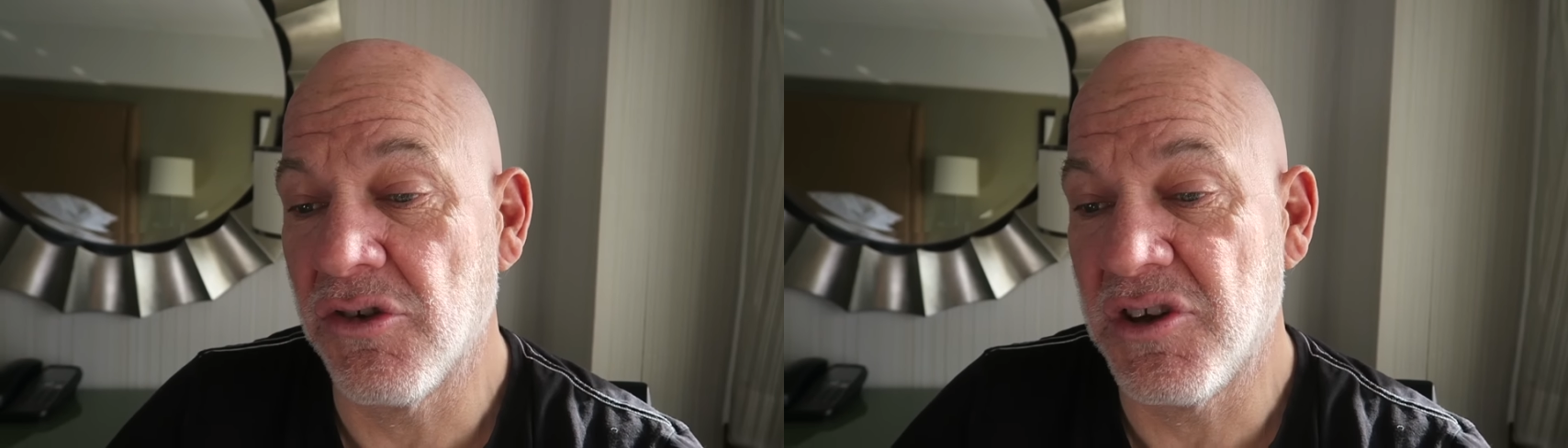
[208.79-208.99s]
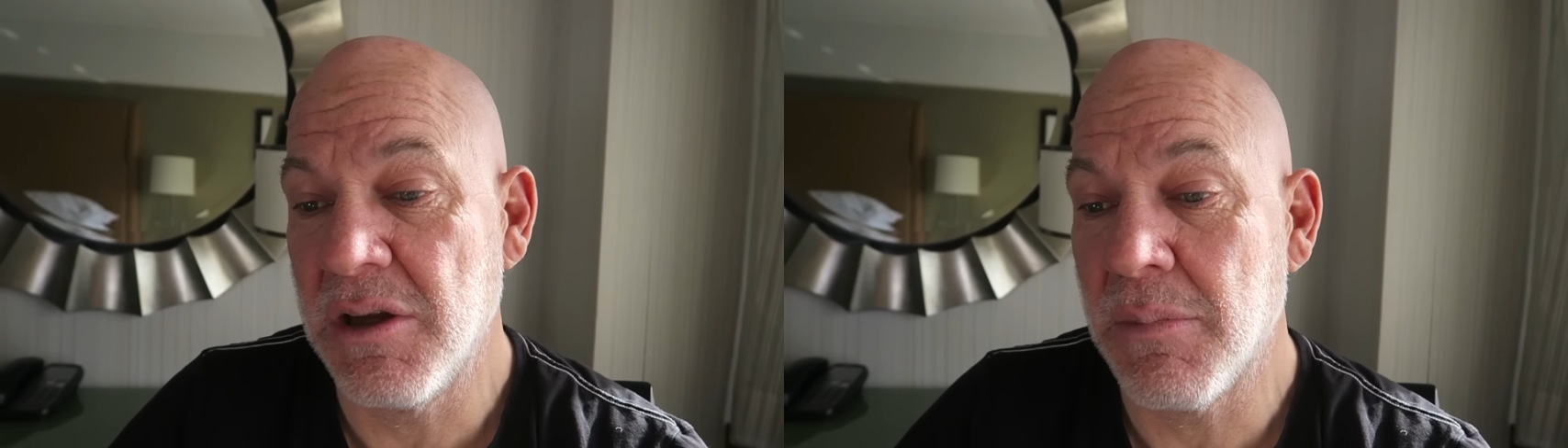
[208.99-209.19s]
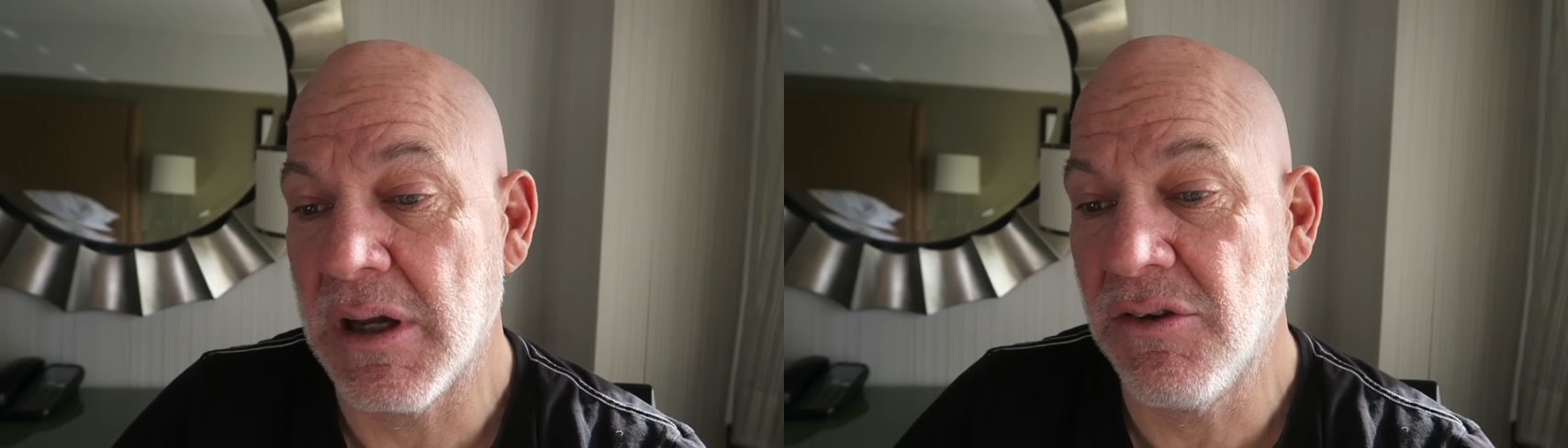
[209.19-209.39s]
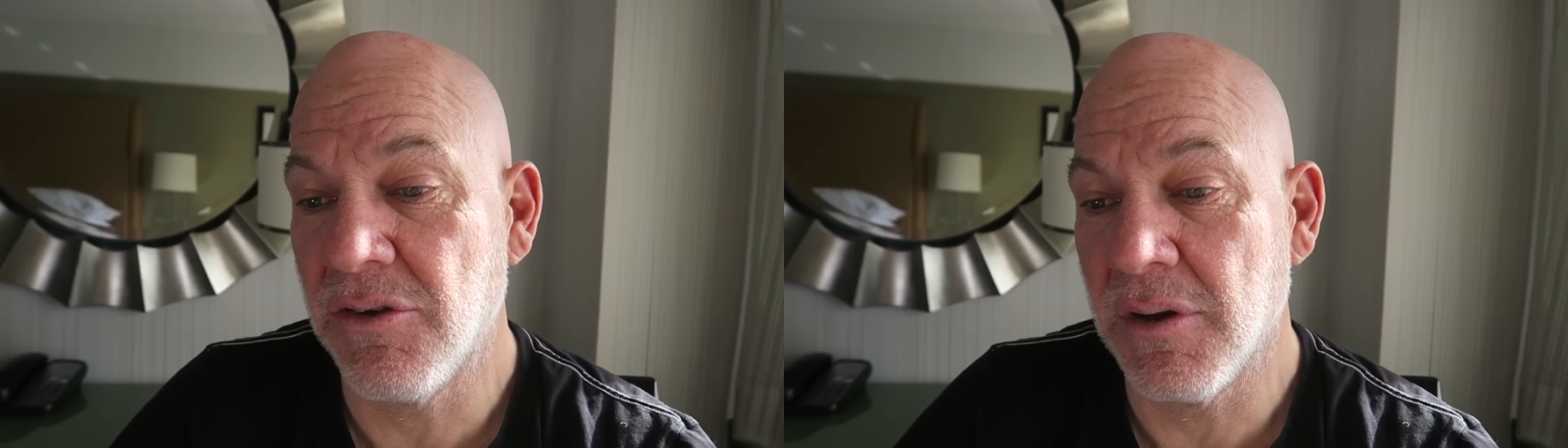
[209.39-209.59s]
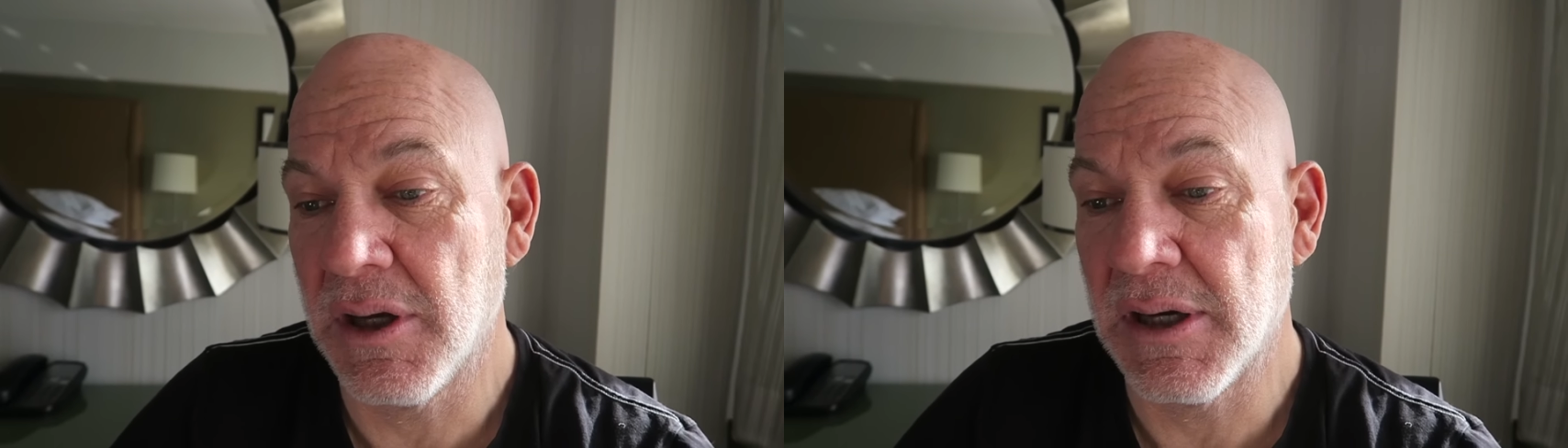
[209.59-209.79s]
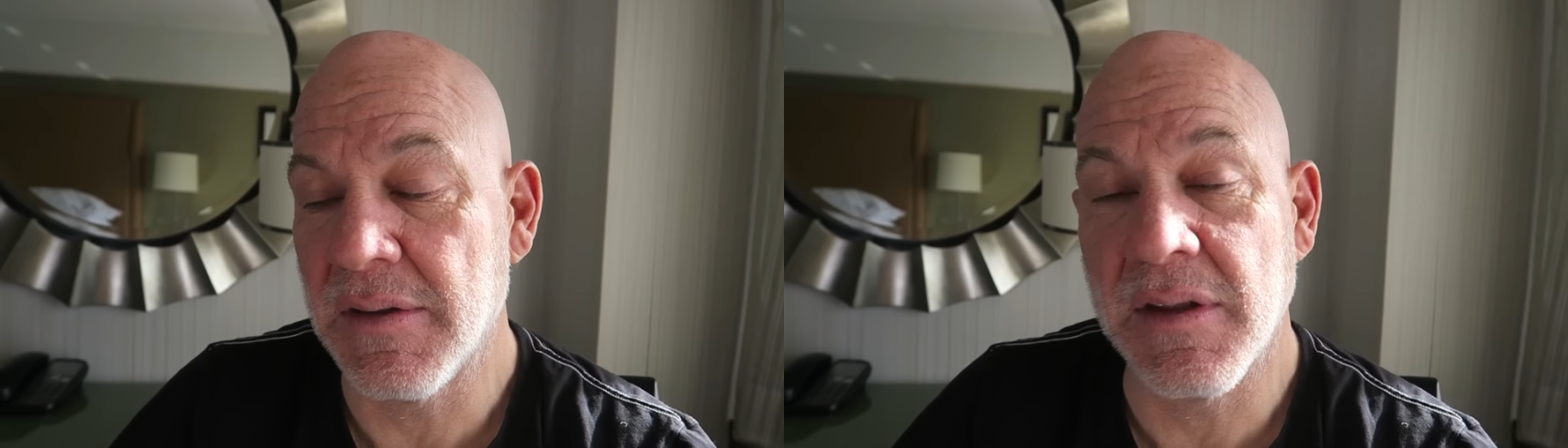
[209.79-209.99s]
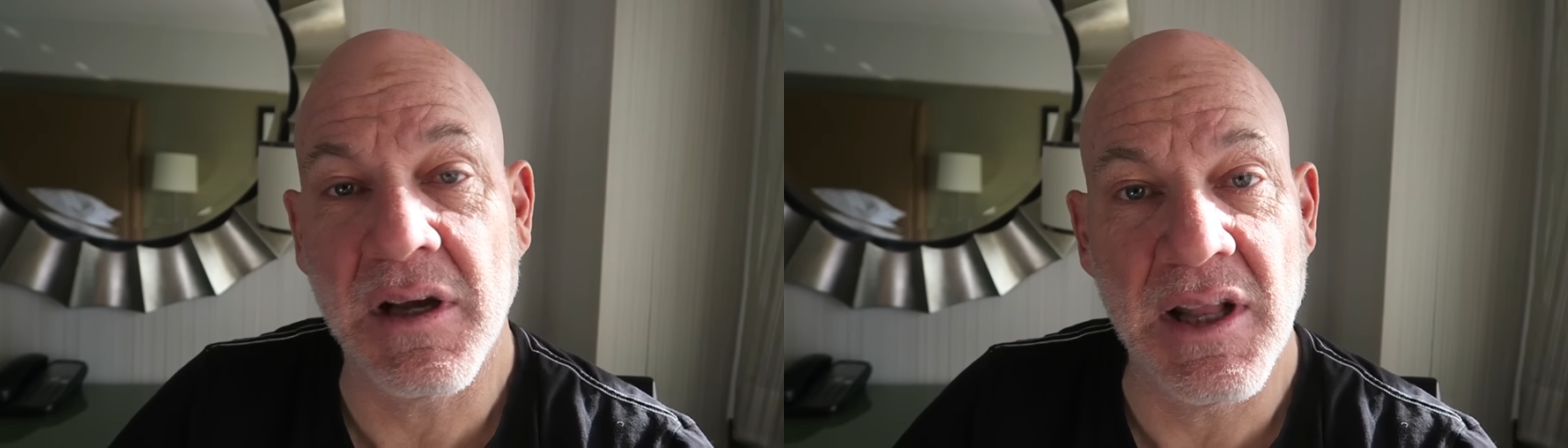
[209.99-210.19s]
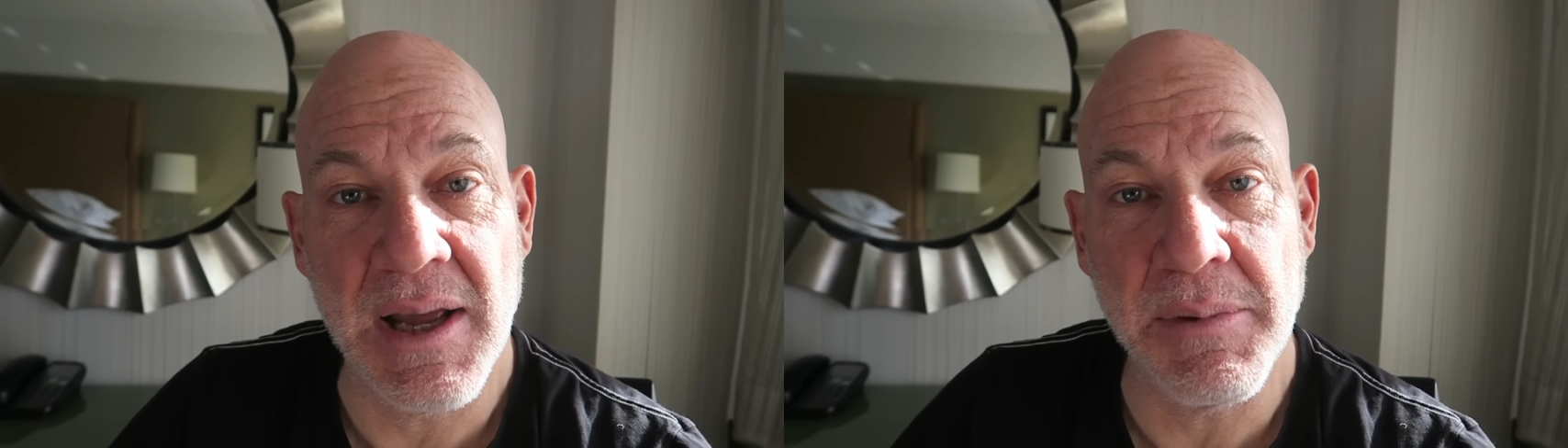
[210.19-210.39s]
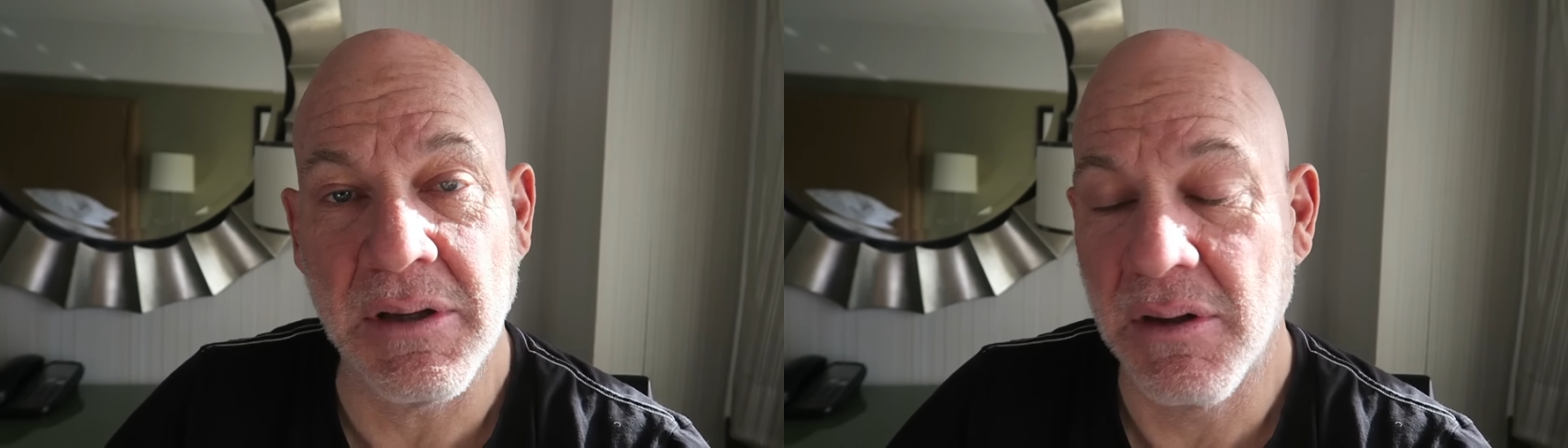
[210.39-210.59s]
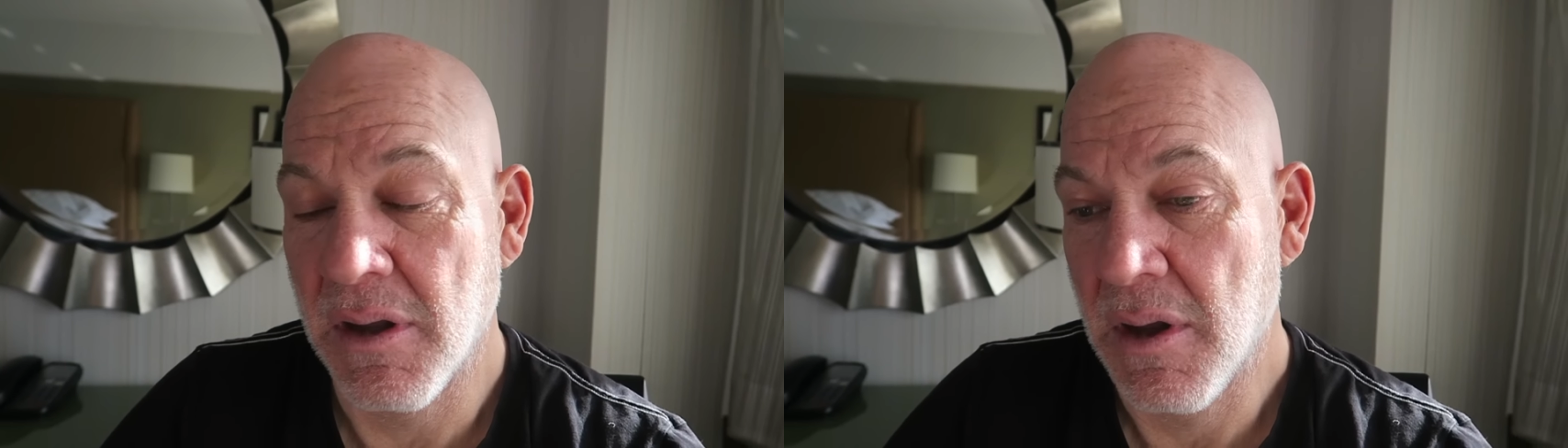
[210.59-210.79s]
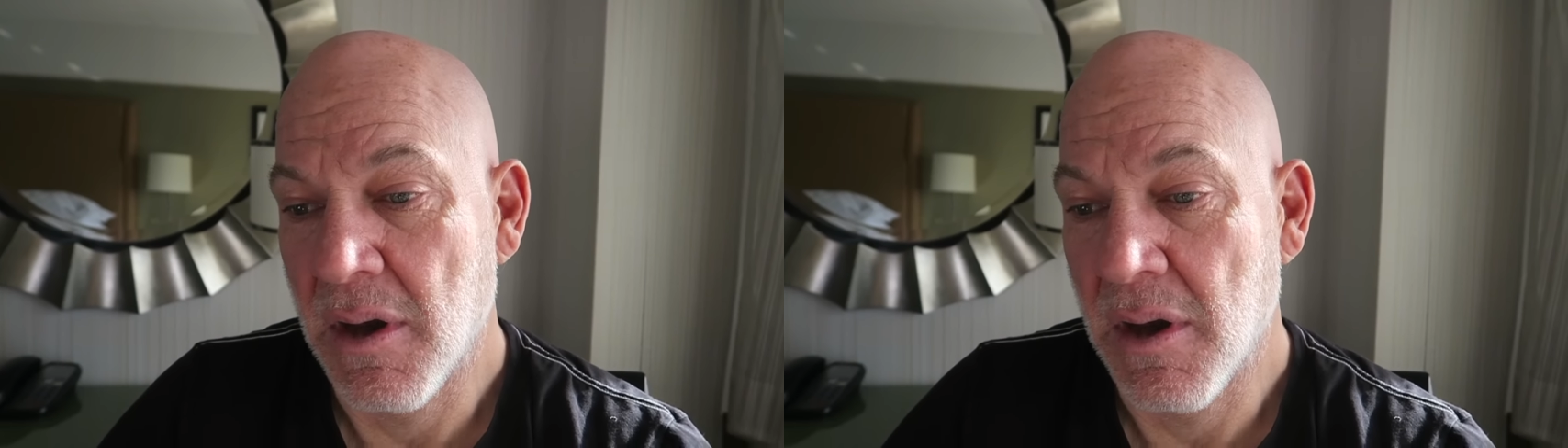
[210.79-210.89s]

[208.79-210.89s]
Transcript: his teammates, in the climbing